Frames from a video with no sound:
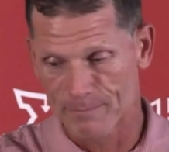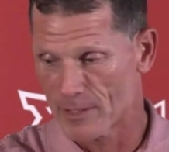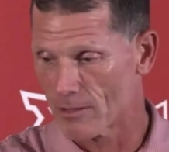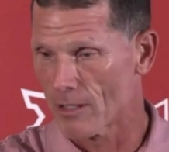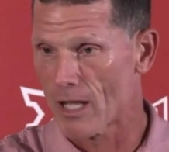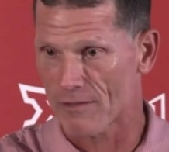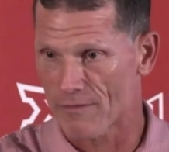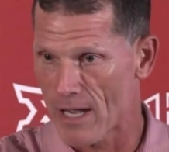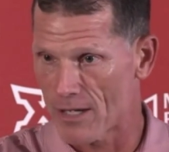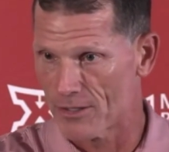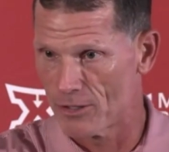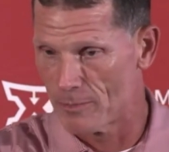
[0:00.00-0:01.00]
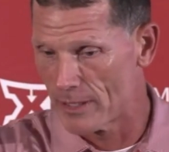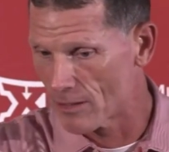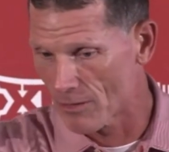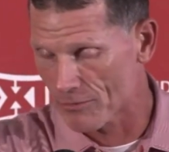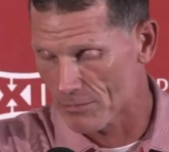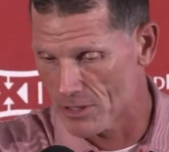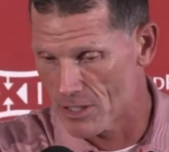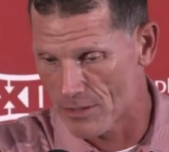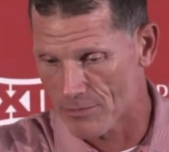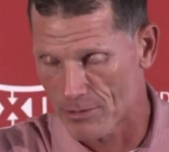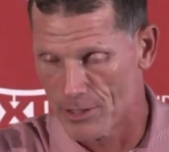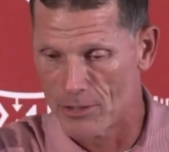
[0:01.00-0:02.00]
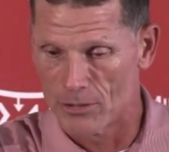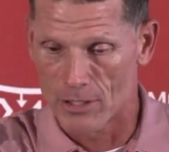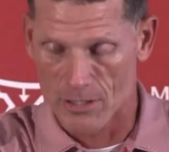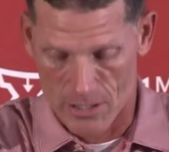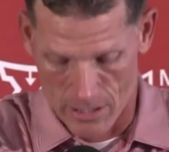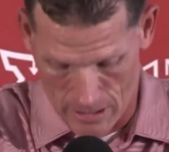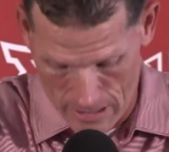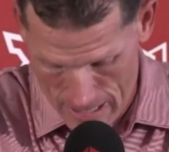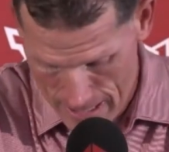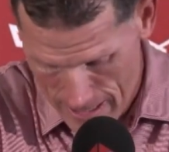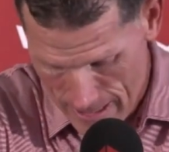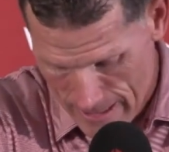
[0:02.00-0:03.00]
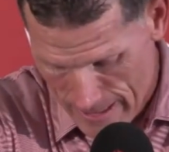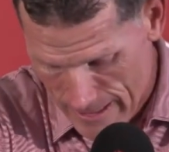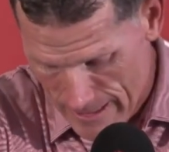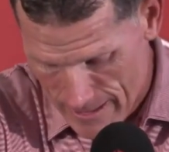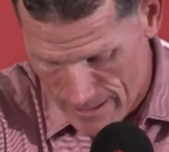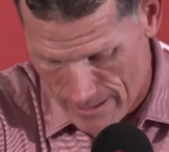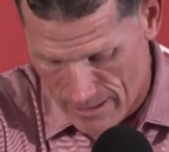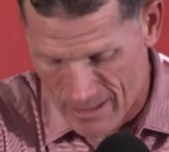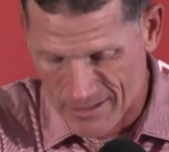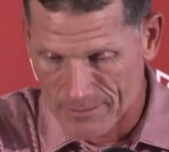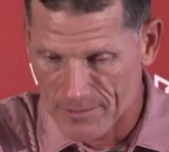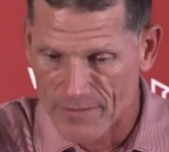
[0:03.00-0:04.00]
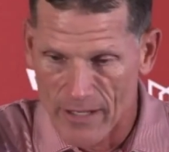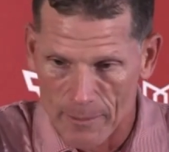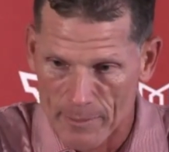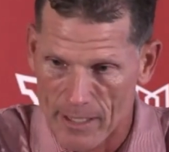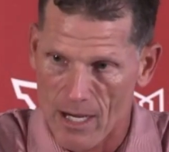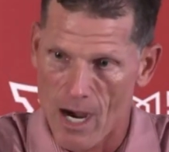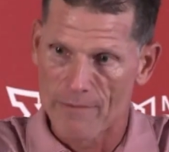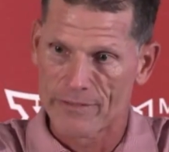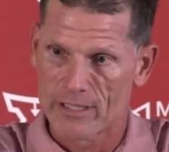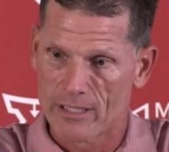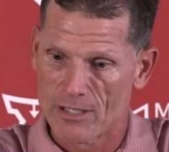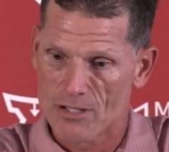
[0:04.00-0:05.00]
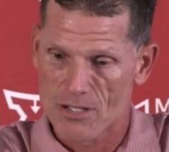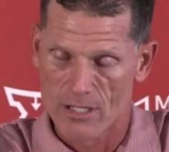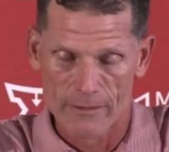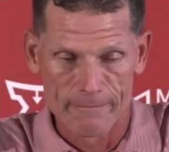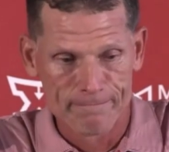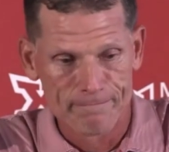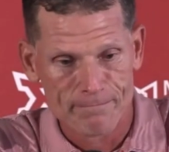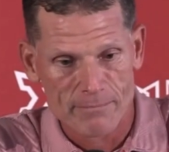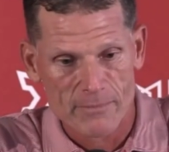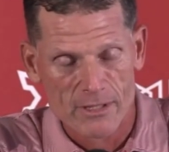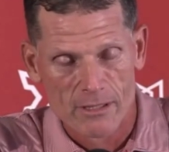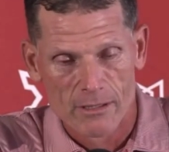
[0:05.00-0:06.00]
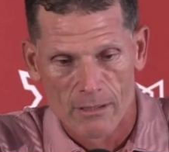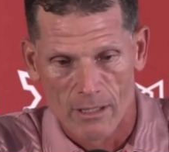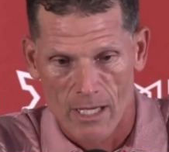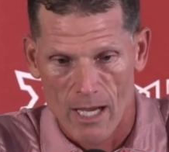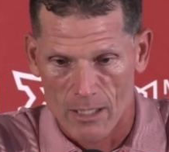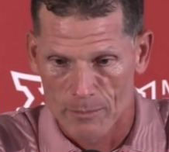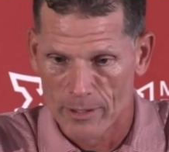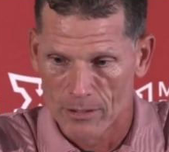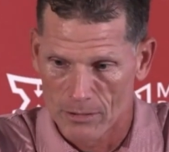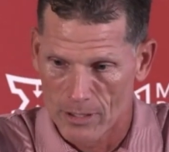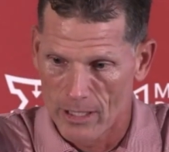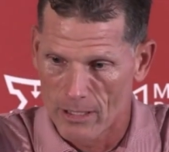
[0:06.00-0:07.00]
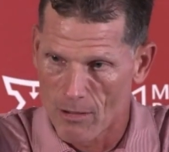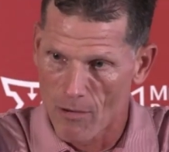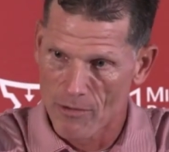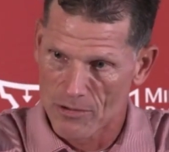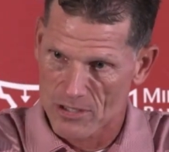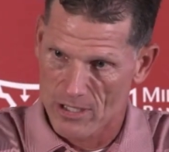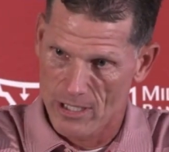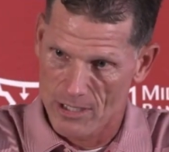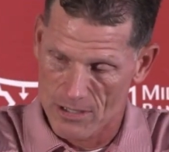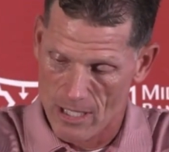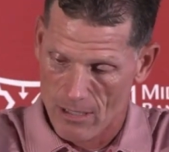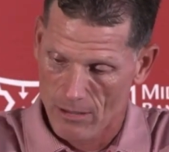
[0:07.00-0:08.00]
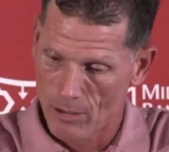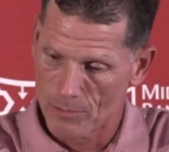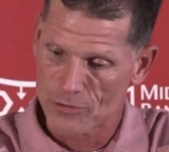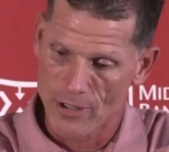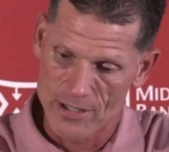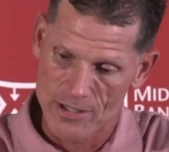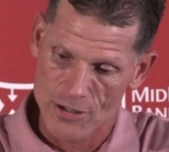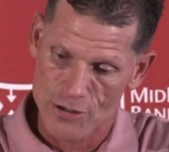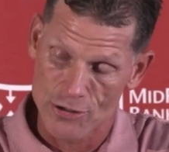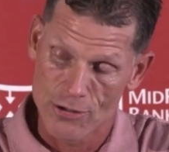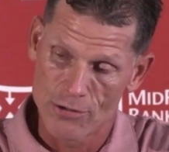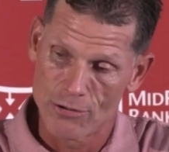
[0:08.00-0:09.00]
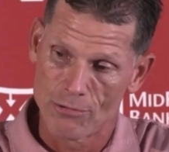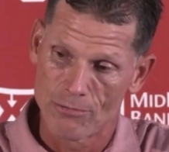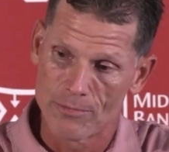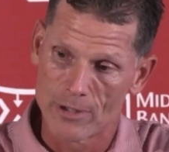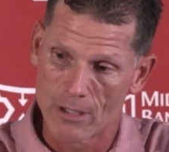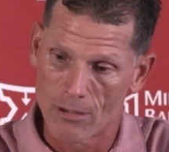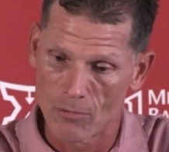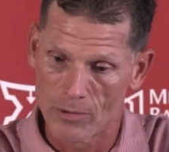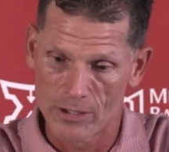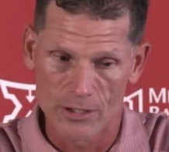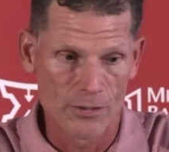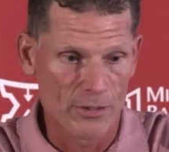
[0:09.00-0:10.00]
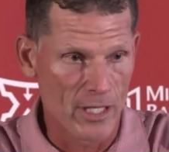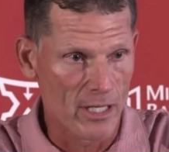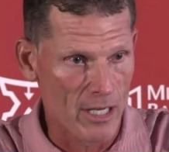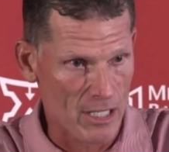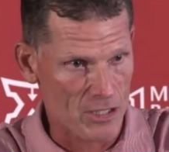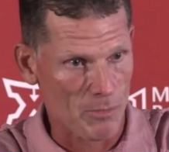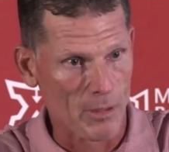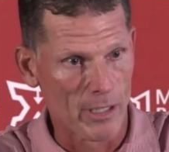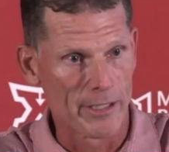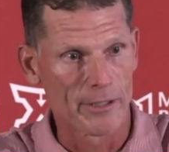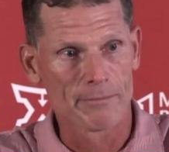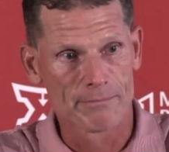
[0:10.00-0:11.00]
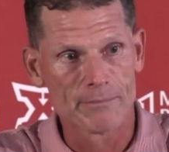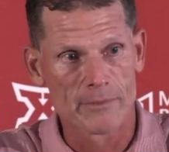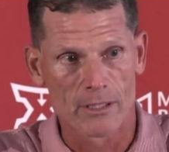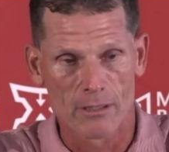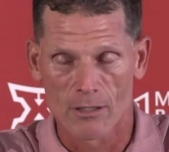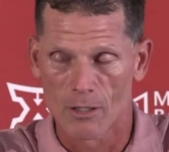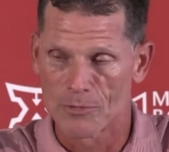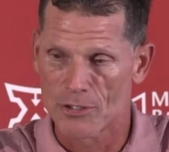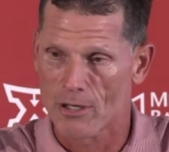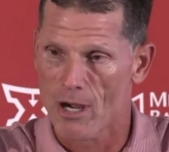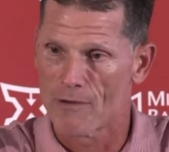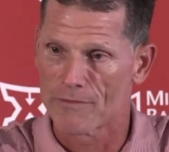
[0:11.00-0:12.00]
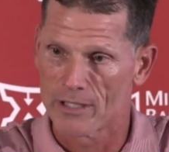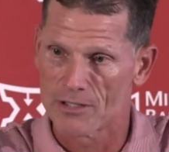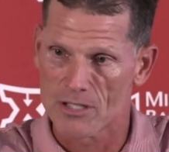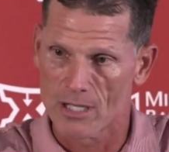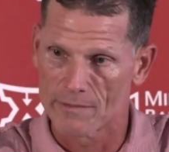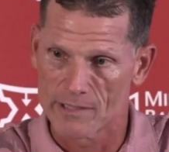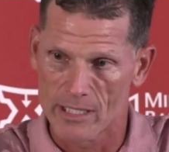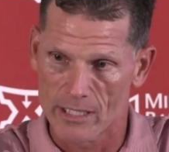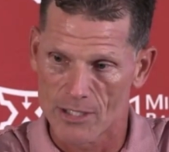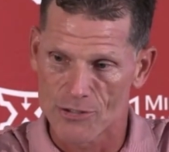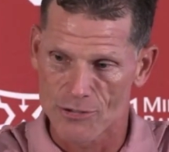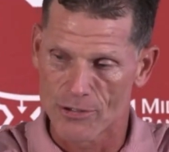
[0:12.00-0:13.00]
a lot of value, being on three units and developing confidence and accountability and all those things that'll help transition too, when you do get in as a player. Helps your confidence in everything that you're